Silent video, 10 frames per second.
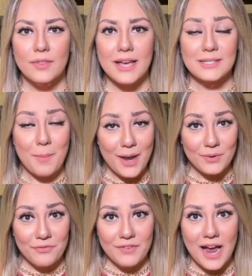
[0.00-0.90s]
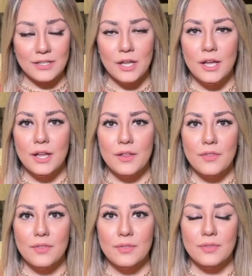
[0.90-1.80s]
As a matter of fact,
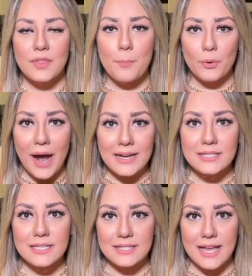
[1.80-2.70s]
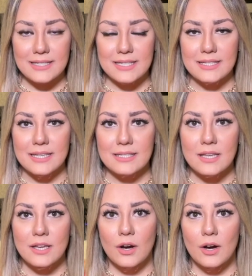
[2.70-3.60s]
the practice sentences
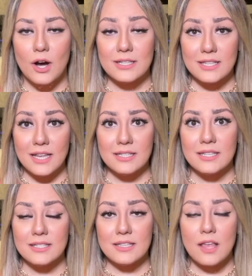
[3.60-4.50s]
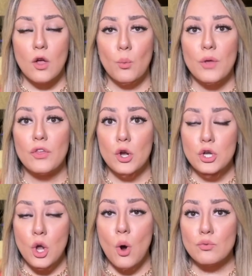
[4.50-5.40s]
are sentences with
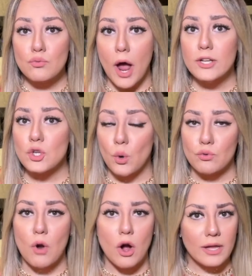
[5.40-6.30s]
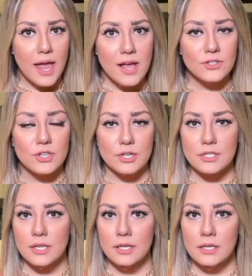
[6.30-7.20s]
no right or wrong
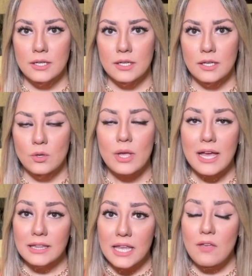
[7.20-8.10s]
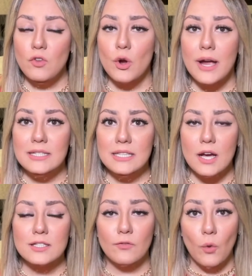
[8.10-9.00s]
answers. You can leave your
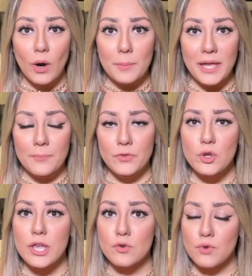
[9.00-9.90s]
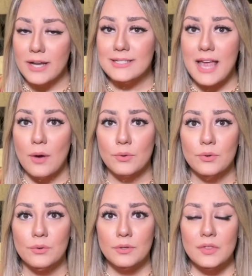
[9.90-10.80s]
ideas for me, you can write down
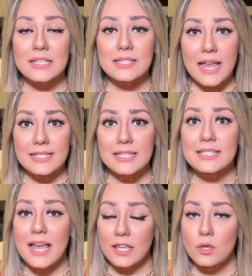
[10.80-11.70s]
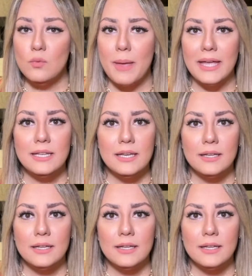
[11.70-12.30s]
the sentence that you made,